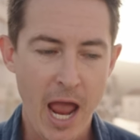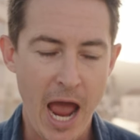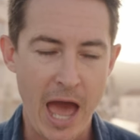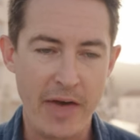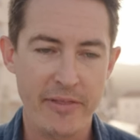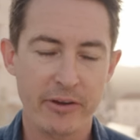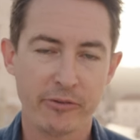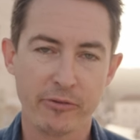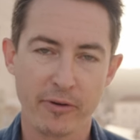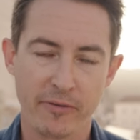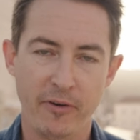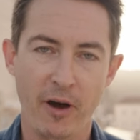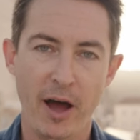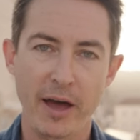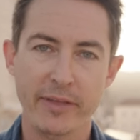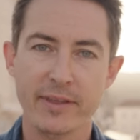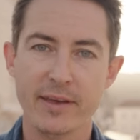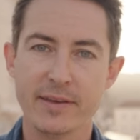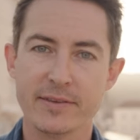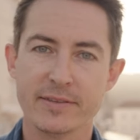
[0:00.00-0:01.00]
and then
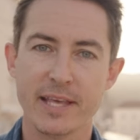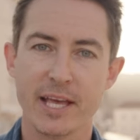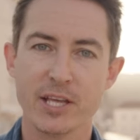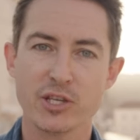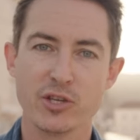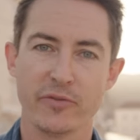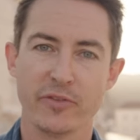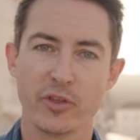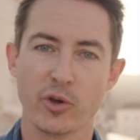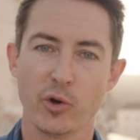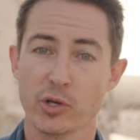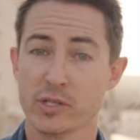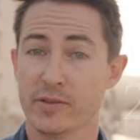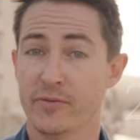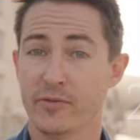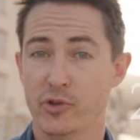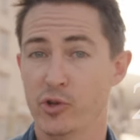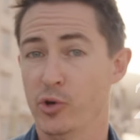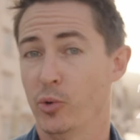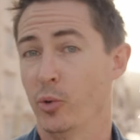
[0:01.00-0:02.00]
refine these things over the course
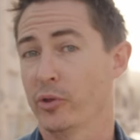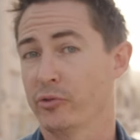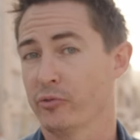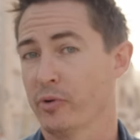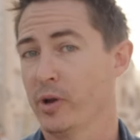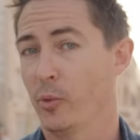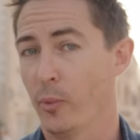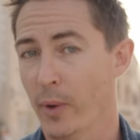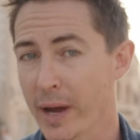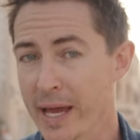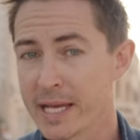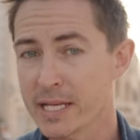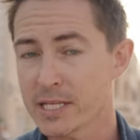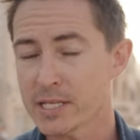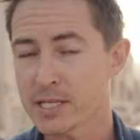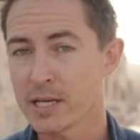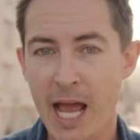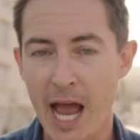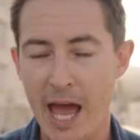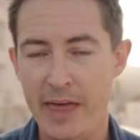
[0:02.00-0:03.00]
of 2 or 3 weeks.